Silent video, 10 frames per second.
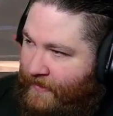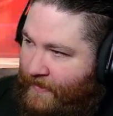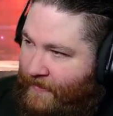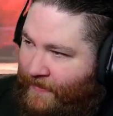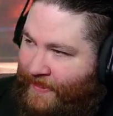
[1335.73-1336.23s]

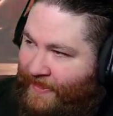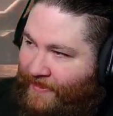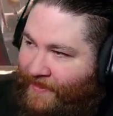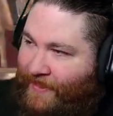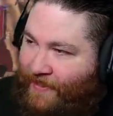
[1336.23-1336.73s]
Look at that.
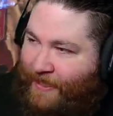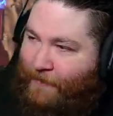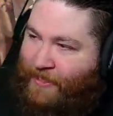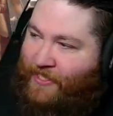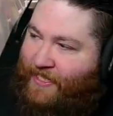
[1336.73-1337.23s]
Look how
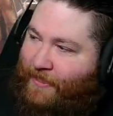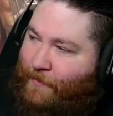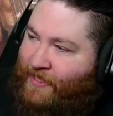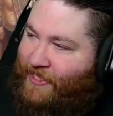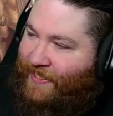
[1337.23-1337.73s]
much
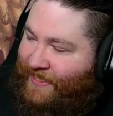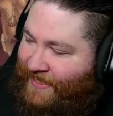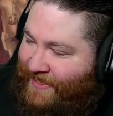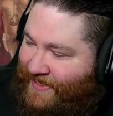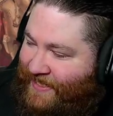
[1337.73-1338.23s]
damage like
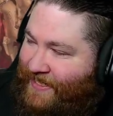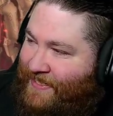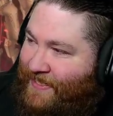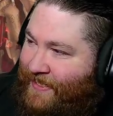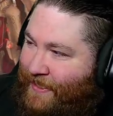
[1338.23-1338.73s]
it
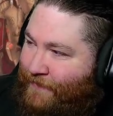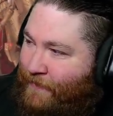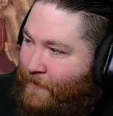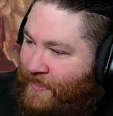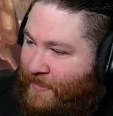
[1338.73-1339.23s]
takes
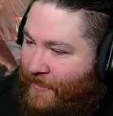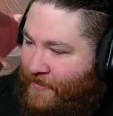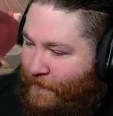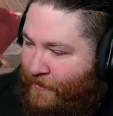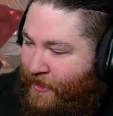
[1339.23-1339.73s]
from us.
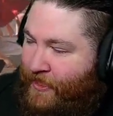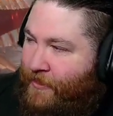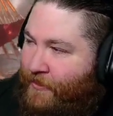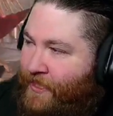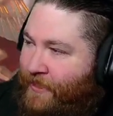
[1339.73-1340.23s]
Also,
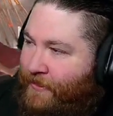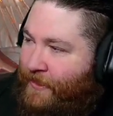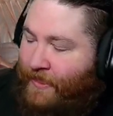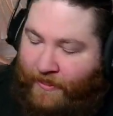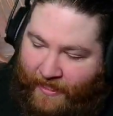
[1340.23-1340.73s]
you're healing.
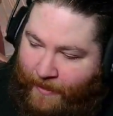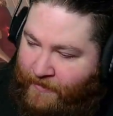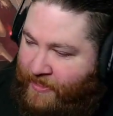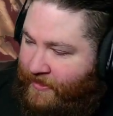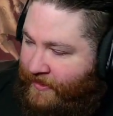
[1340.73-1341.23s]
Okay, I'm
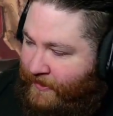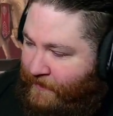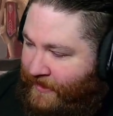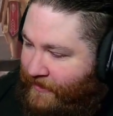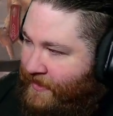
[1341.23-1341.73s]
just gonna let him
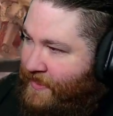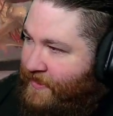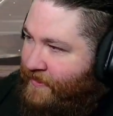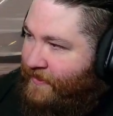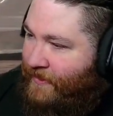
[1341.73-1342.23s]
kill us
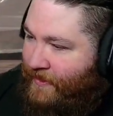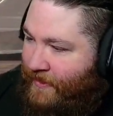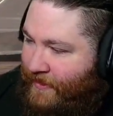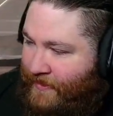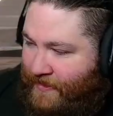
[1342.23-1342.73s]
here.
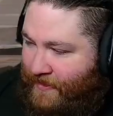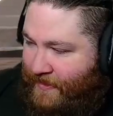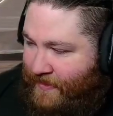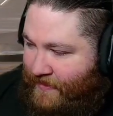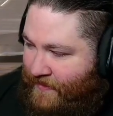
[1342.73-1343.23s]

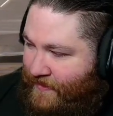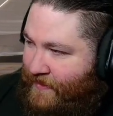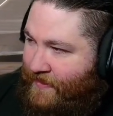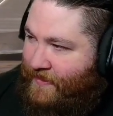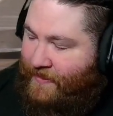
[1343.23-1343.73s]
This
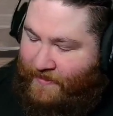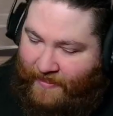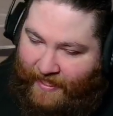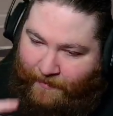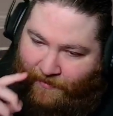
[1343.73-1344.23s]
is
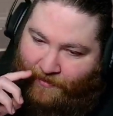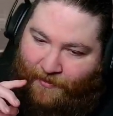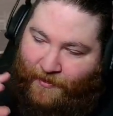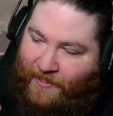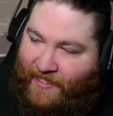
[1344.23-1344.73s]
absolutely
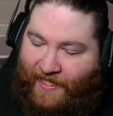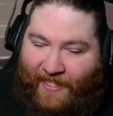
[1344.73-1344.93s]
atrocious.